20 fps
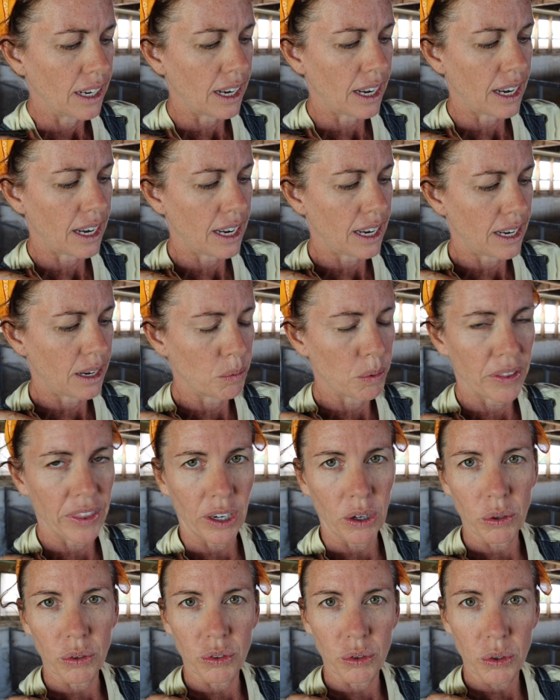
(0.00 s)
uh, when
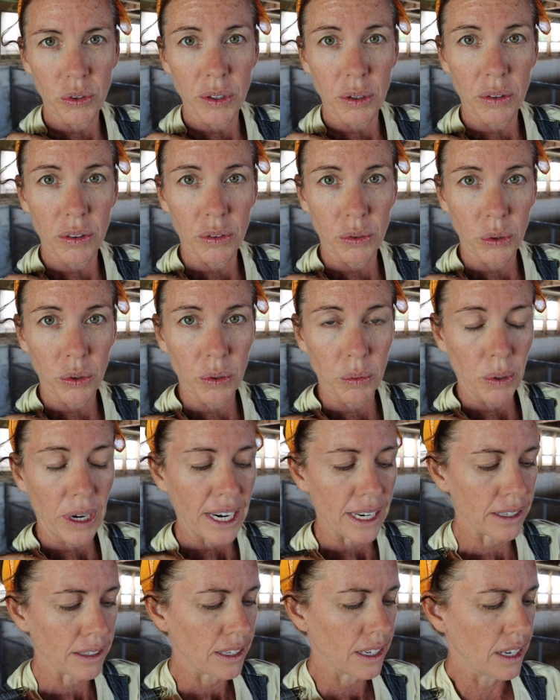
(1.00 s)
they go through the through the
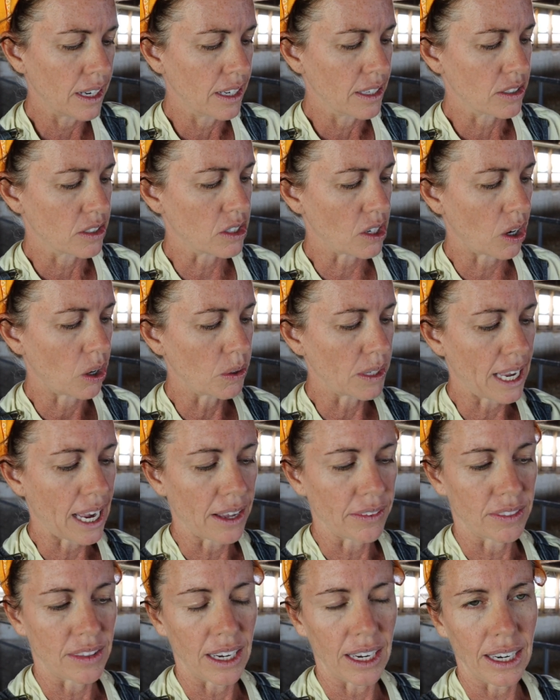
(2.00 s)
ring. So
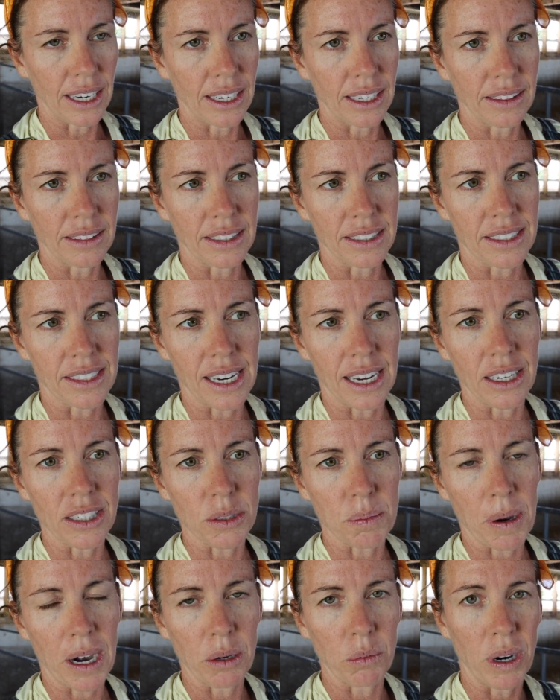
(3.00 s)
yeah, they the
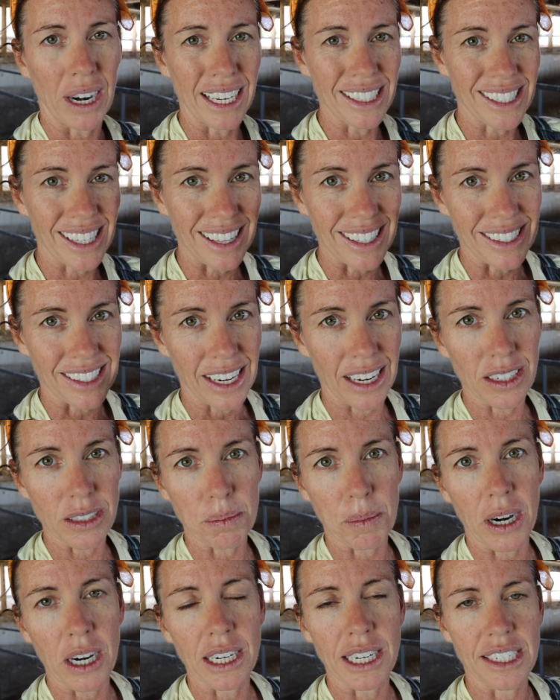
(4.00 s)
sales barn. When I say the
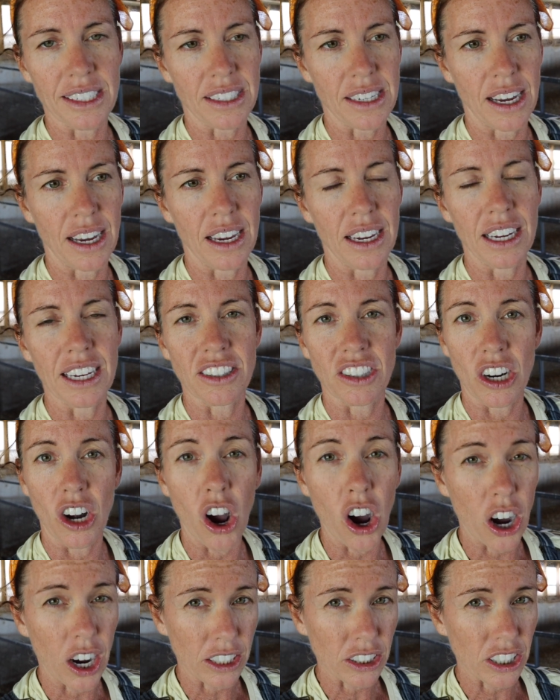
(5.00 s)
sales barn, it's a it's an
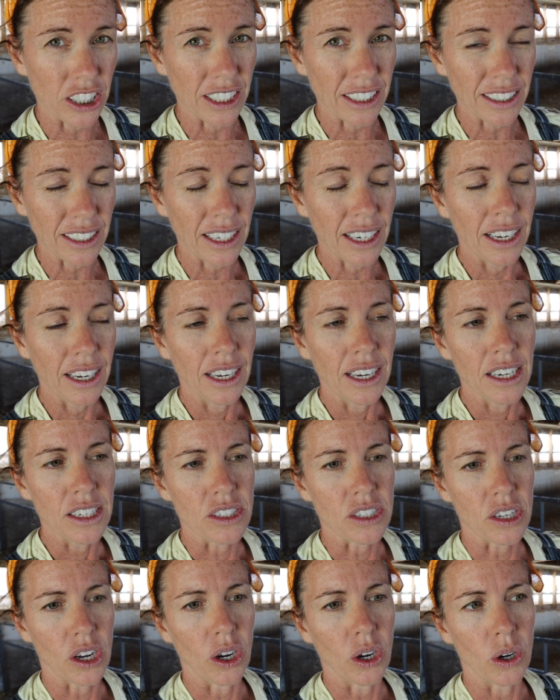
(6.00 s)
auction.
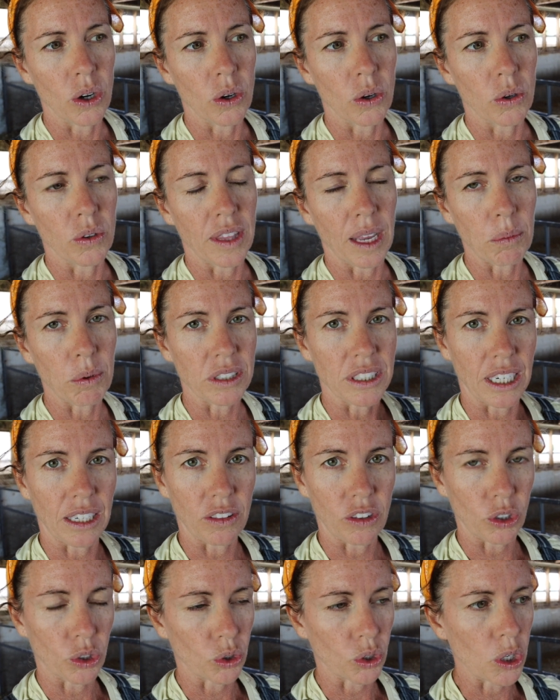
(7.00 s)
So they will take
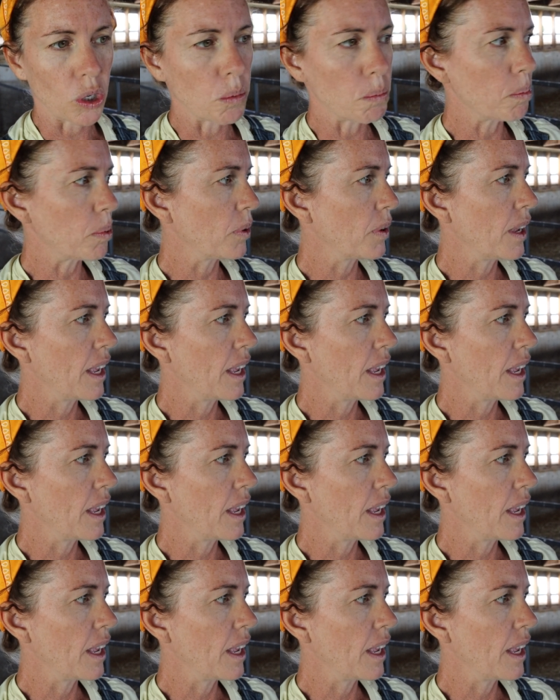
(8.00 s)
the group